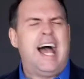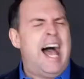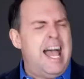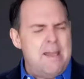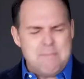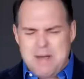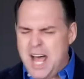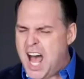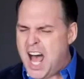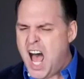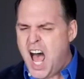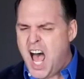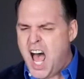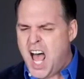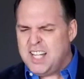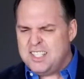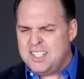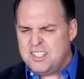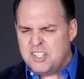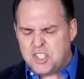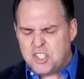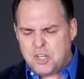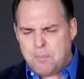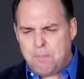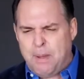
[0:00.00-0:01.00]
I'm
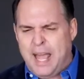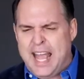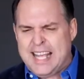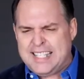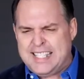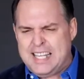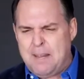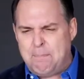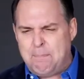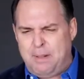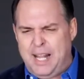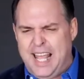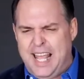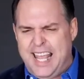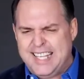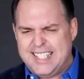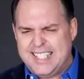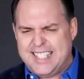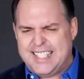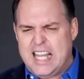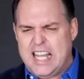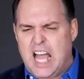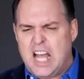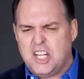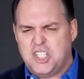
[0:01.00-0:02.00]
unsurpassed at playing
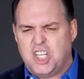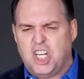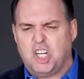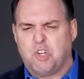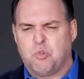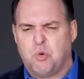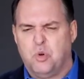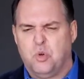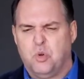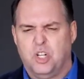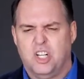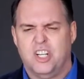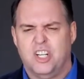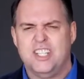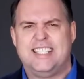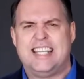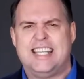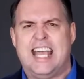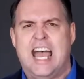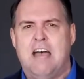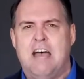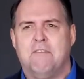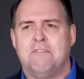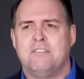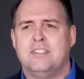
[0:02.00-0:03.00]
stodgy, cruel or
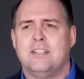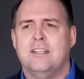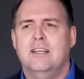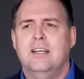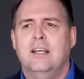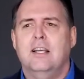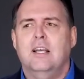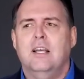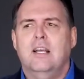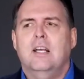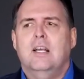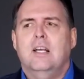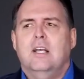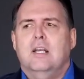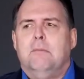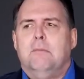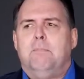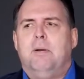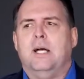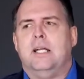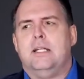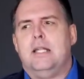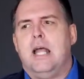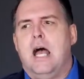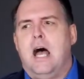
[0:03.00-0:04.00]
daft.
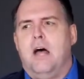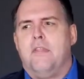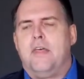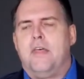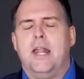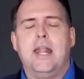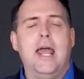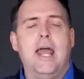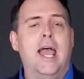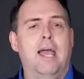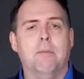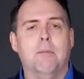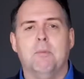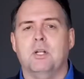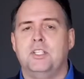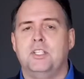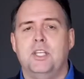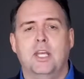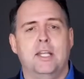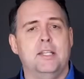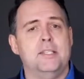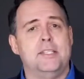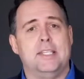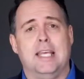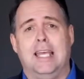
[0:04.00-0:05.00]
But now that
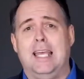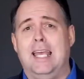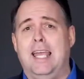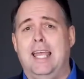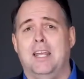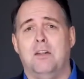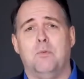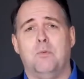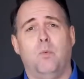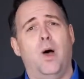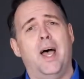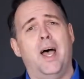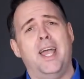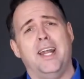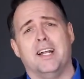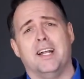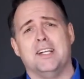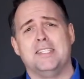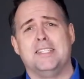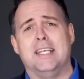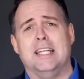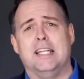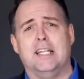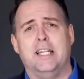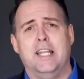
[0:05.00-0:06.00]
Hamilton's a hit, why
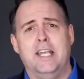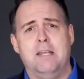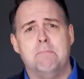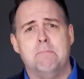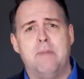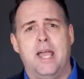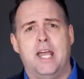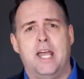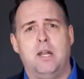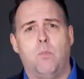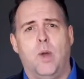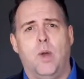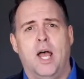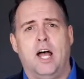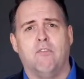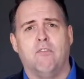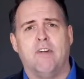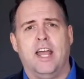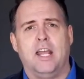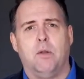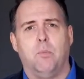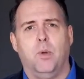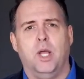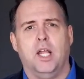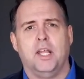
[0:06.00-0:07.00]
doesn't Lin-Manuel
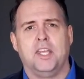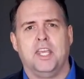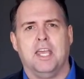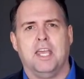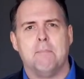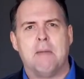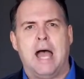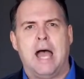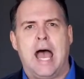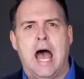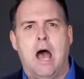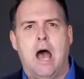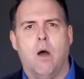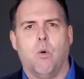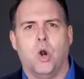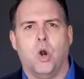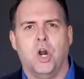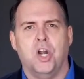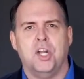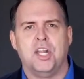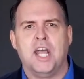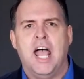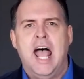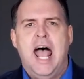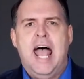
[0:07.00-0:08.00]
write William
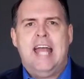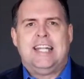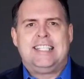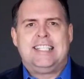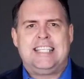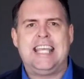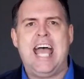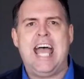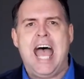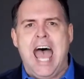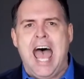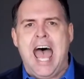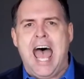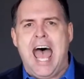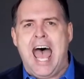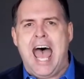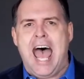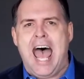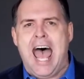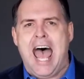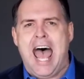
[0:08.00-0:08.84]
Howard Taft?